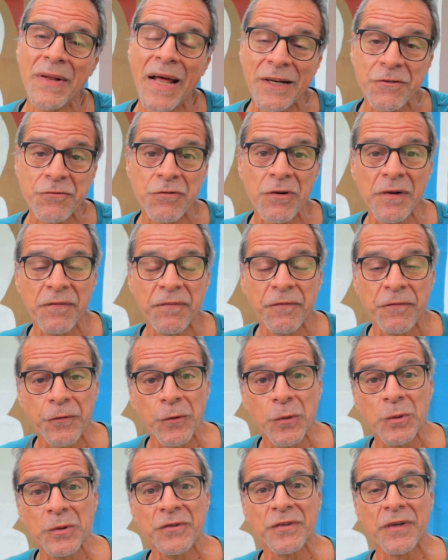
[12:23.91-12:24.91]
natural
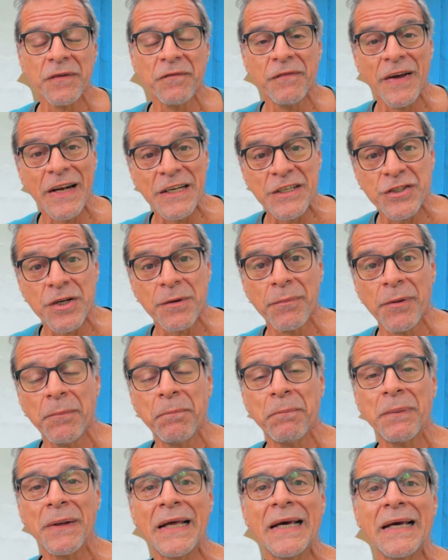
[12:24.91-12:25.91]
fruits and vegetable
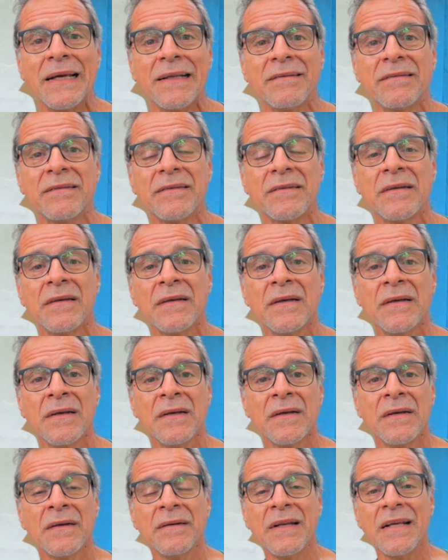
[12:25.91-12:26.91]
plants,
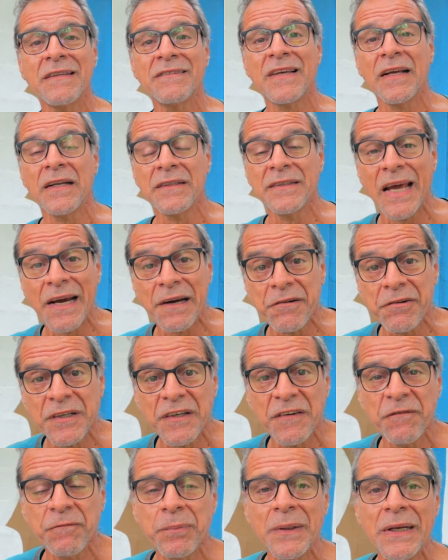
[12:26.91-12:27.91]
they sell
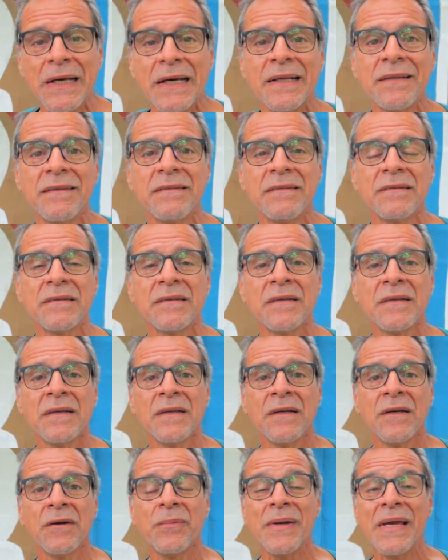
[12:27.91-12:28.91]
decorative plants.
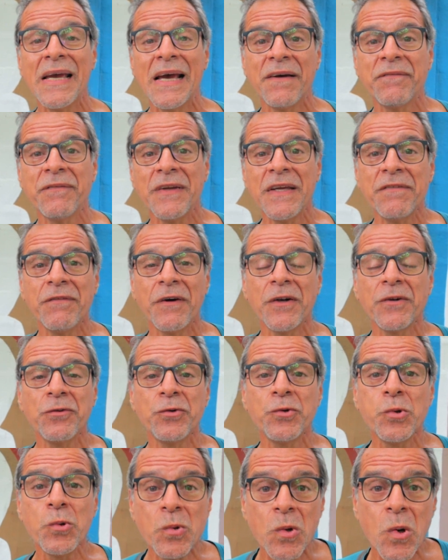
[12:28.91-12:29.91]
We have even
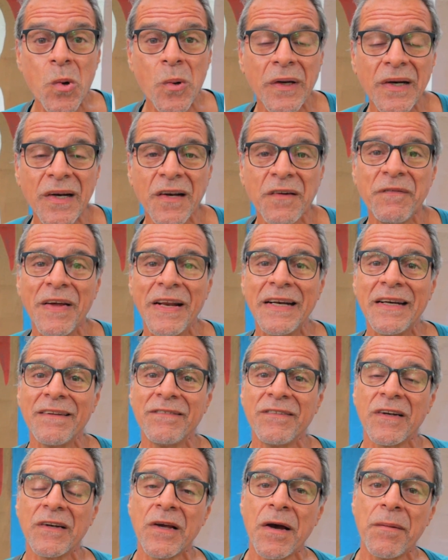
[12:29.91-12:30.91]
2 coconut
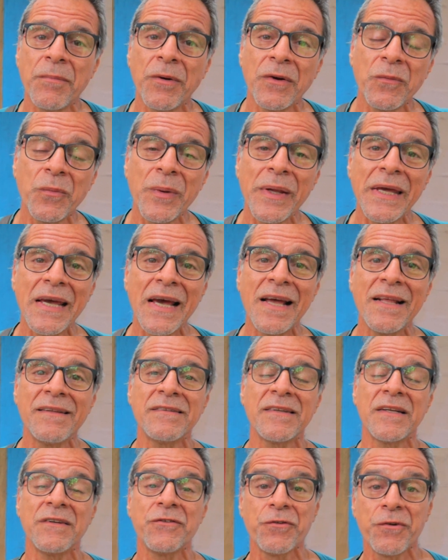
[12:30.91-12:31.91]
vendors that come on
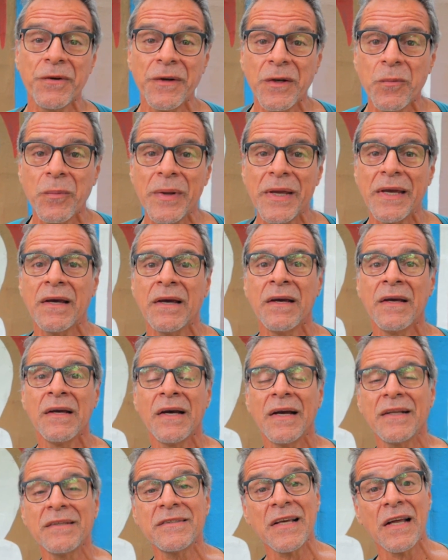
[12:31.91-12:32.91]
weekends and during the week
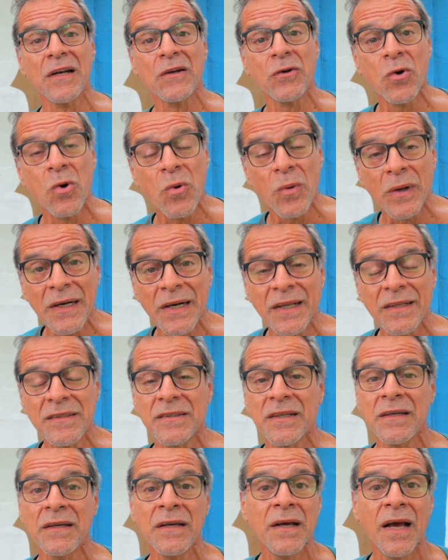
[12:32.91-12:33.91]
and sell
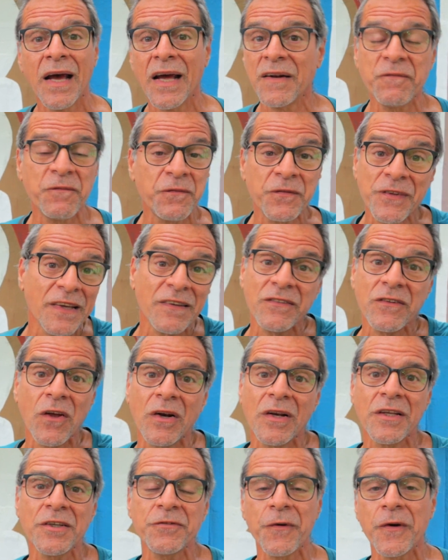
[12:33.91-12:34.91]
coconuts at
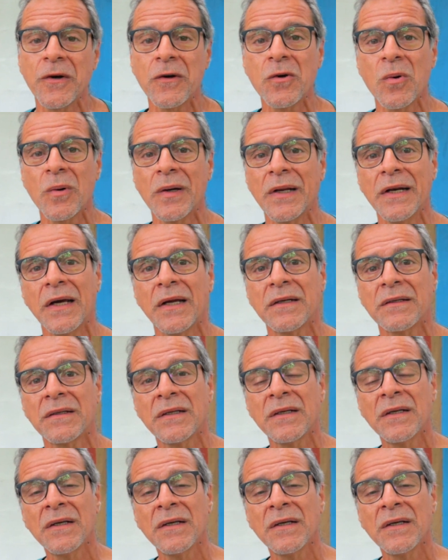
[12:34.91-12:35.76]
$6 for a coconut,